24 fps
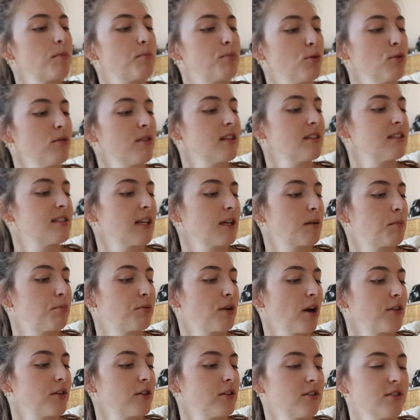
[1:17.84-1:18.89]
the booth that's like
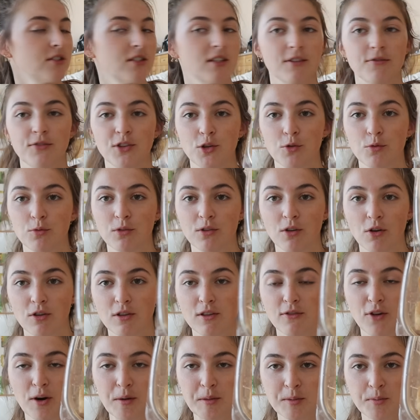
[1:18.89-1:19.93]
Brothers. If you go to
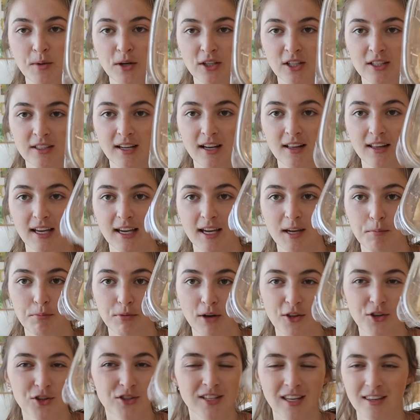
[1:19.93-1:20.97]
the farmer's market in L A,
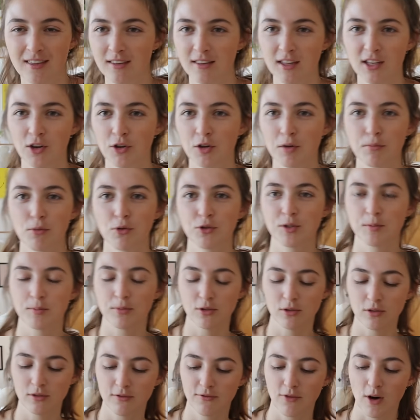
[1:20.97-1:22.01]
Brothers, I think they go to
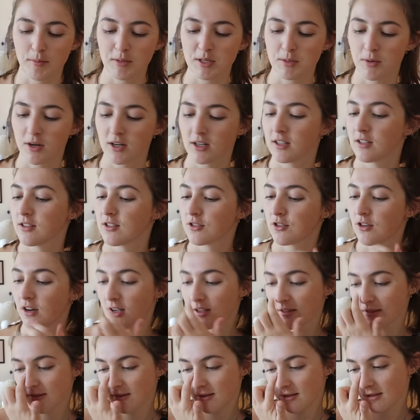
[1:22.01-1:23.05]
multiple farmer's markets
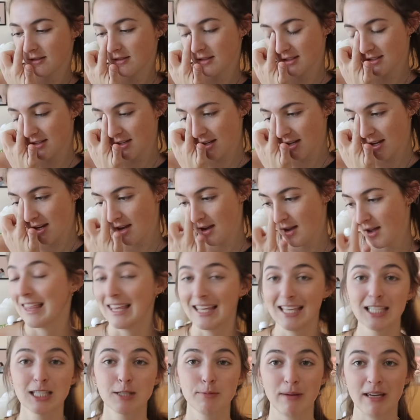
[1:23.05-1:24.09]
across the city.
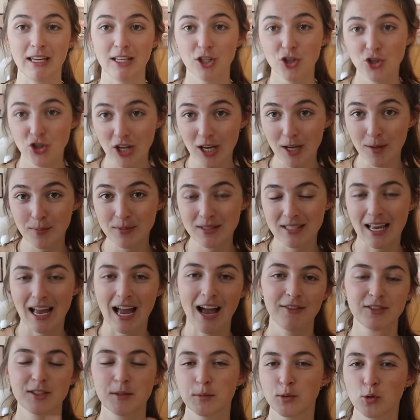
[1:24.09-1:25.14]
These pita chips
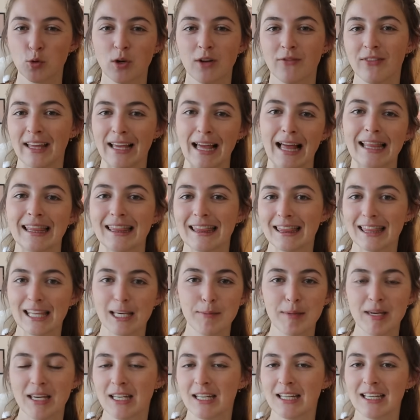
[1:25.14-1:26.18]
have some sort of like
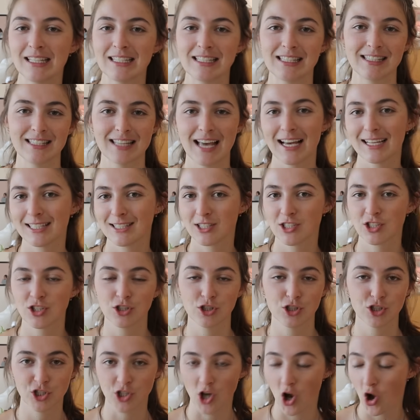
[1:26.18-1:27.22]
lemon zest
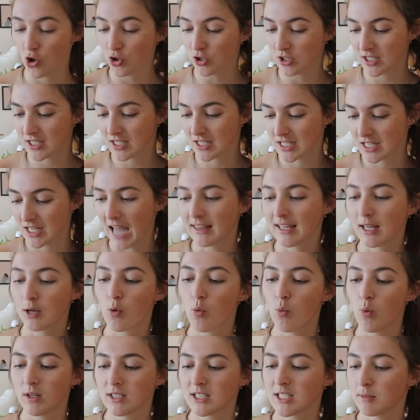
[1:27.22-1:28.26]
salt, and like
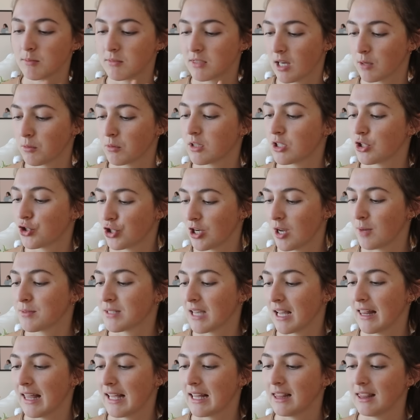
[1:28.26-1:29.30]
once I'm done with the chips,
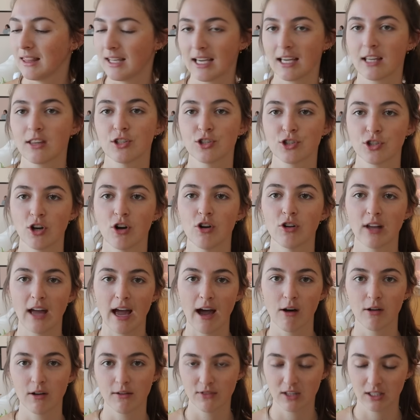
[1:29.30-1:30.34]
I like lick the salt
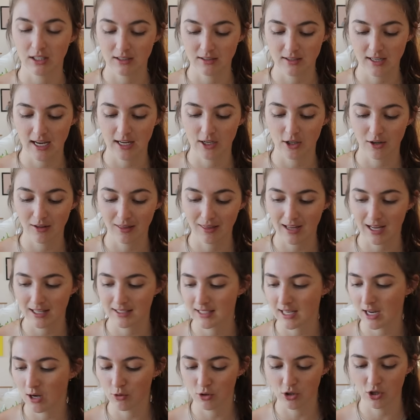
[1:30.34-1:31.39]
out of the container.
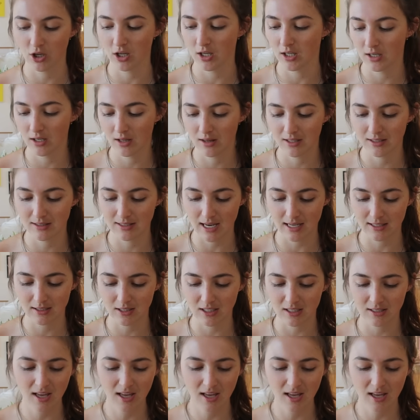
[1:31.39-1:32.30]
That's how good the zest